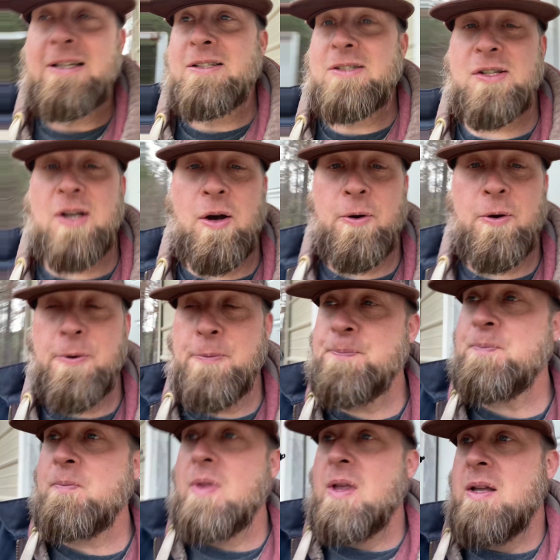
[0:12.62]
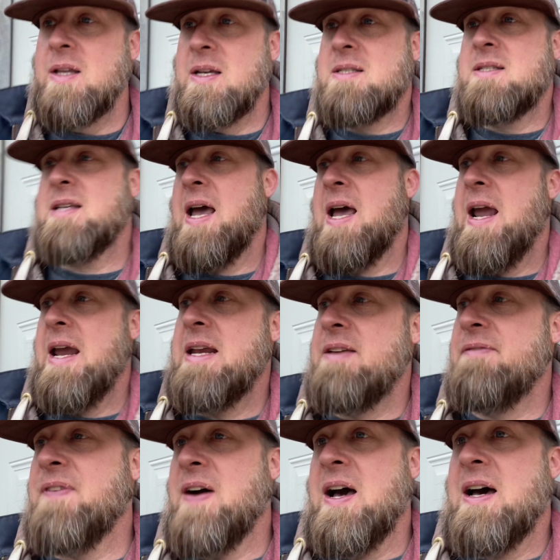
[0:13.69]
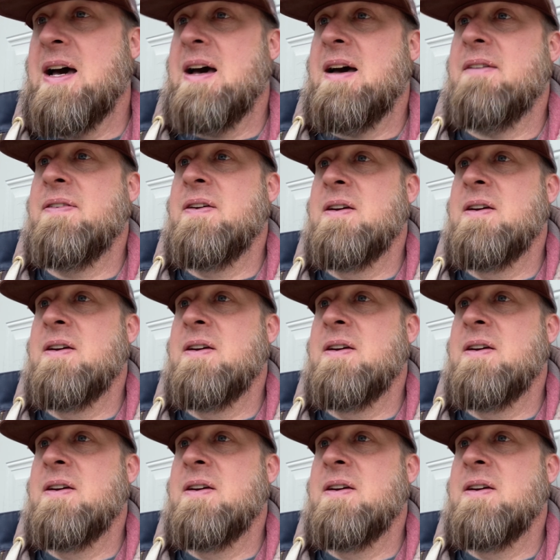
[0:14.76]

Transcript: So this is the 85